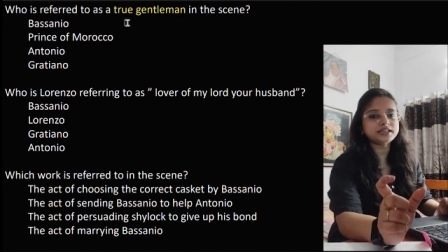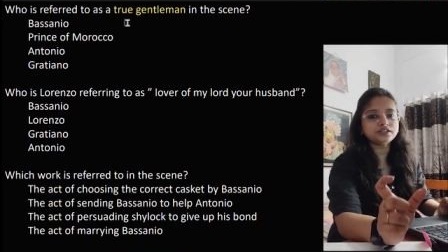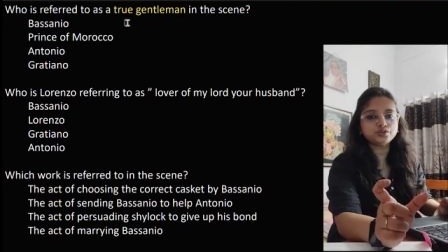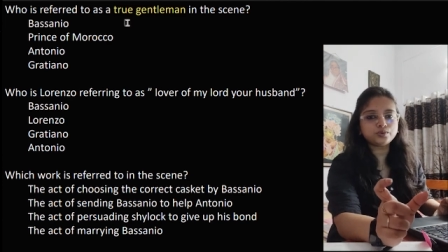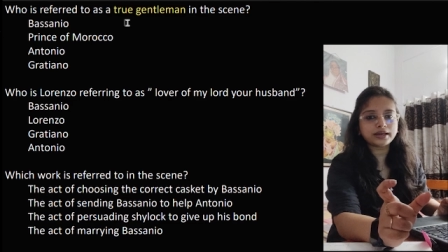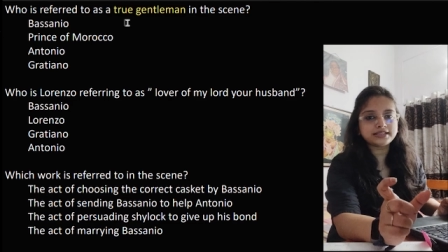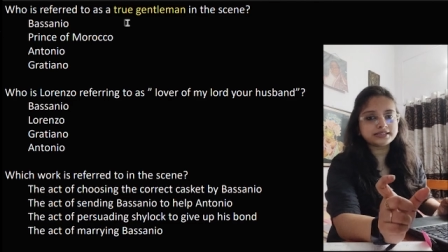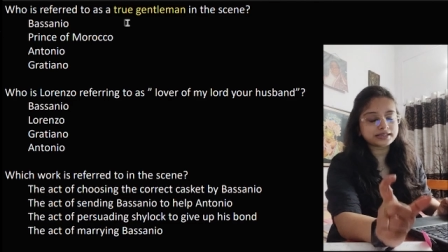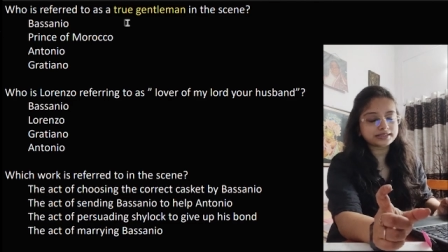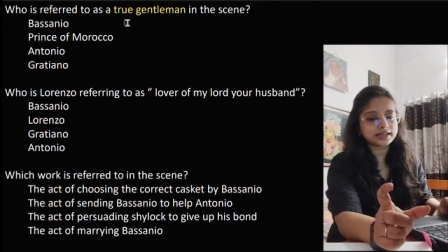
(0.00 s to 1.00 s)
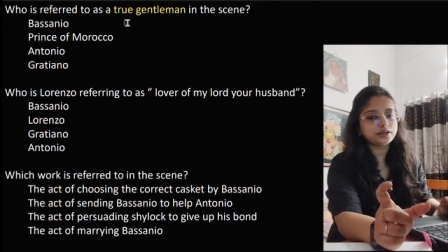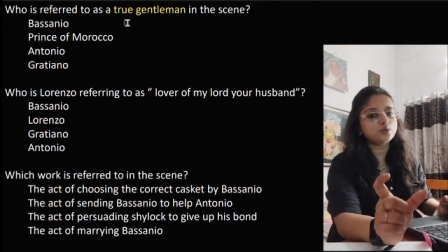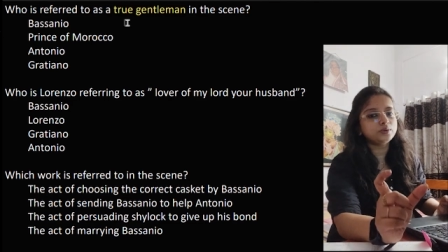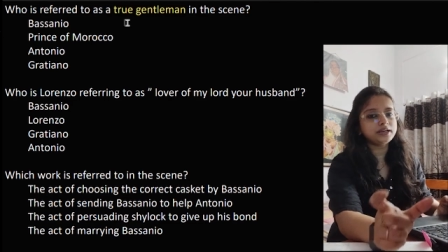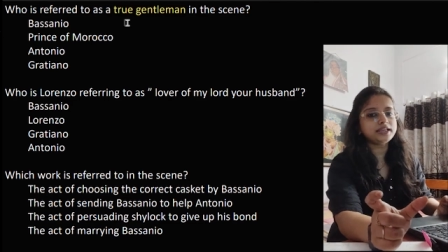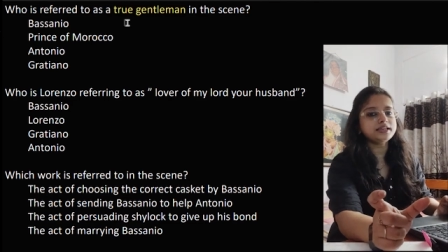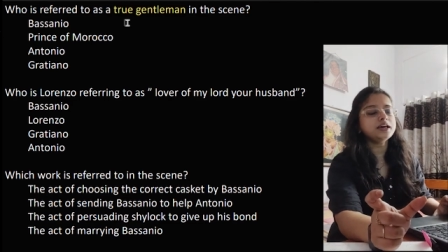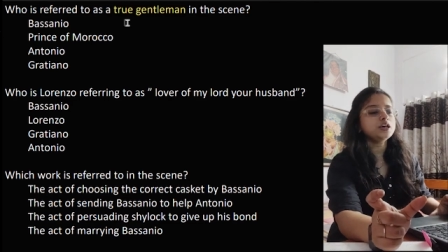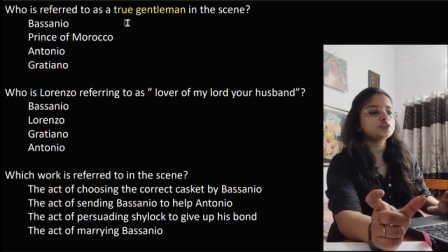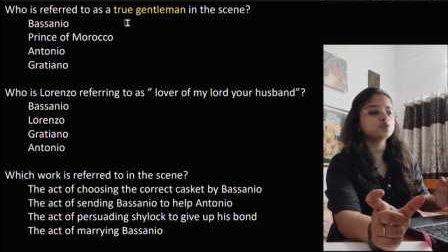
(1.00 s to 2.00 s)
These two lines I said only
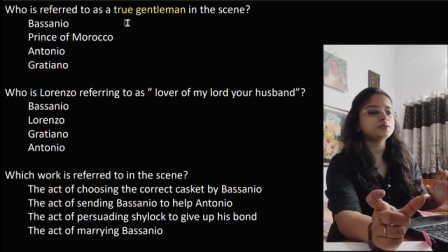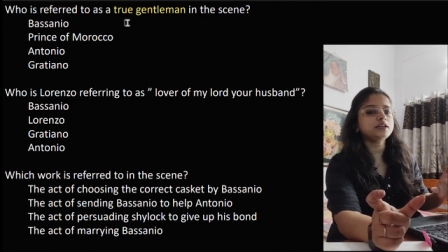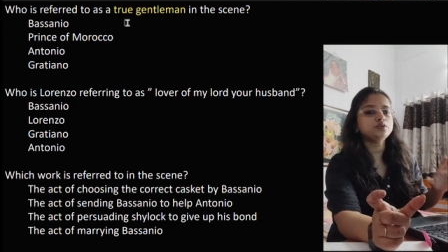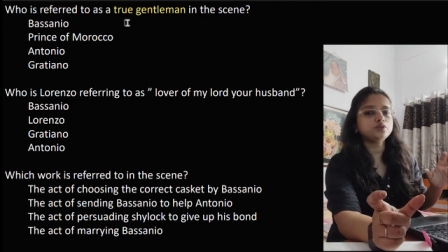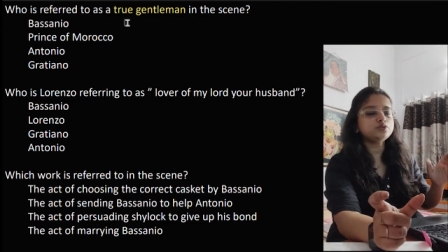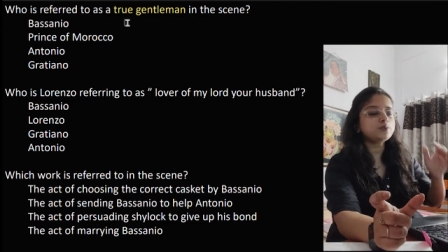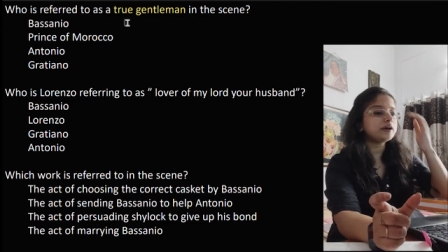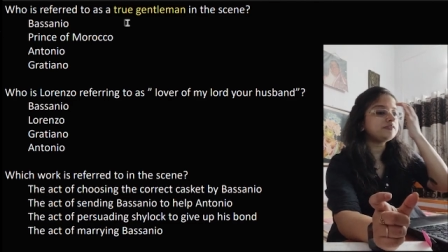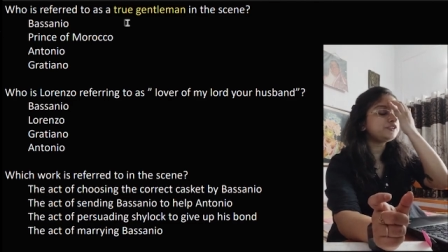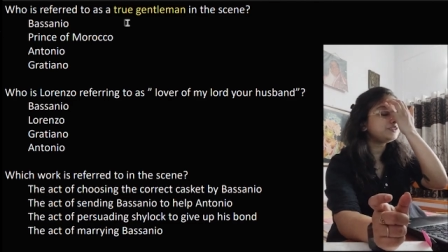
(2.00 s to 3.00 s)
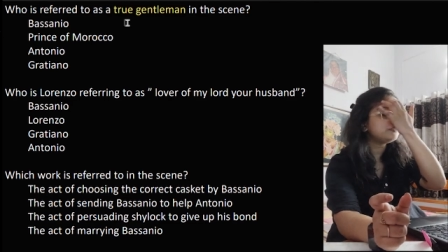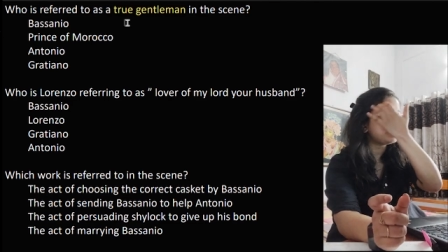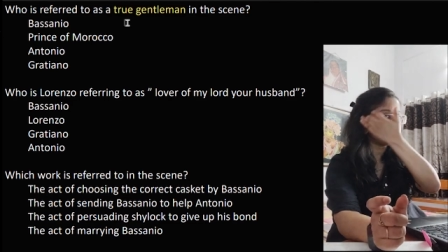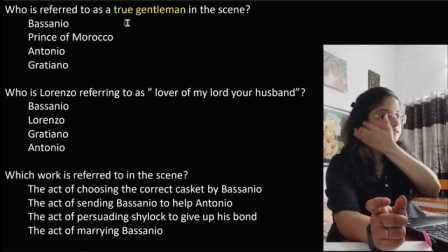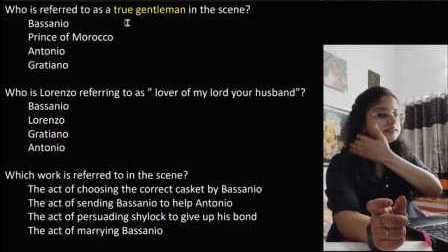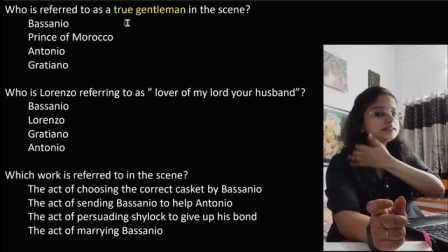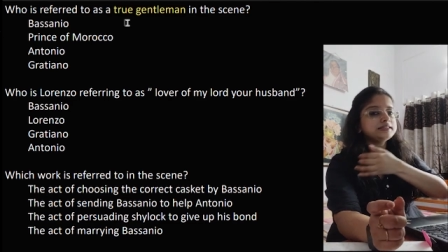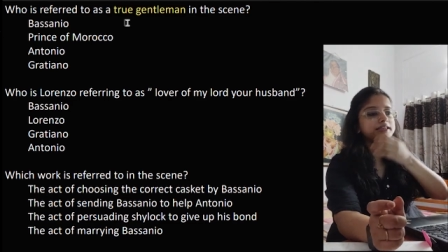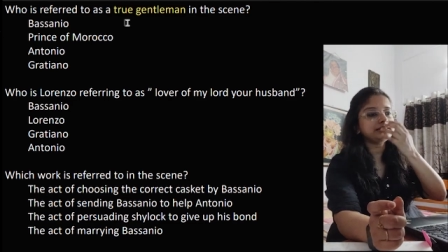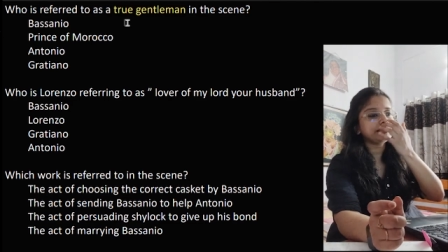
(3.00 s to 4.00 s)
so that those who haven't revised the
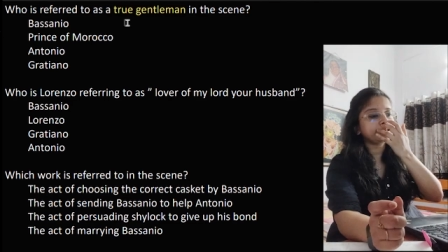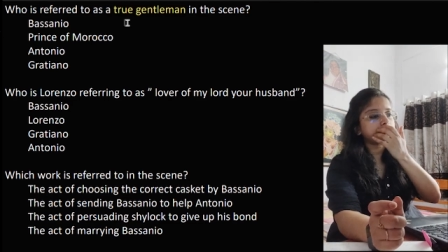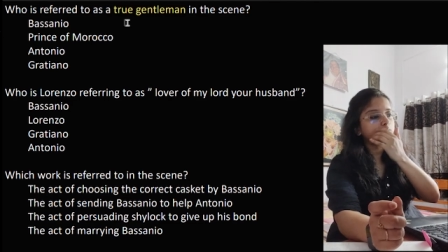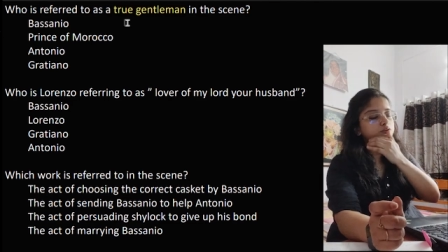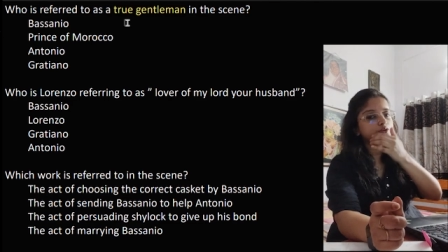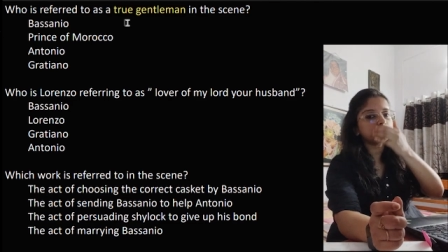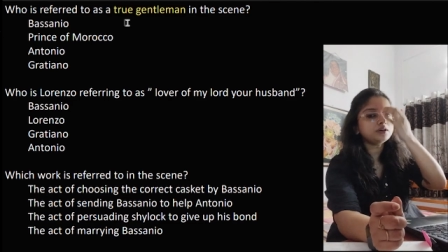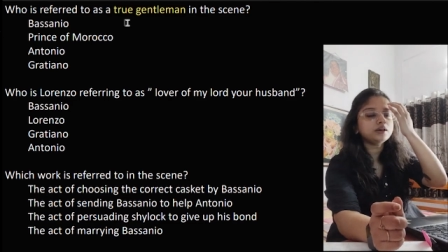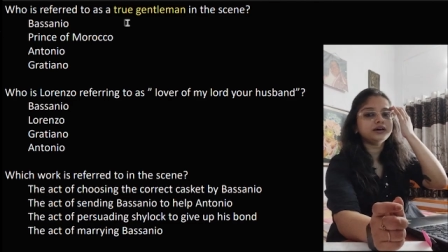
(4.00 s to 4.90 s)
scene, they can also,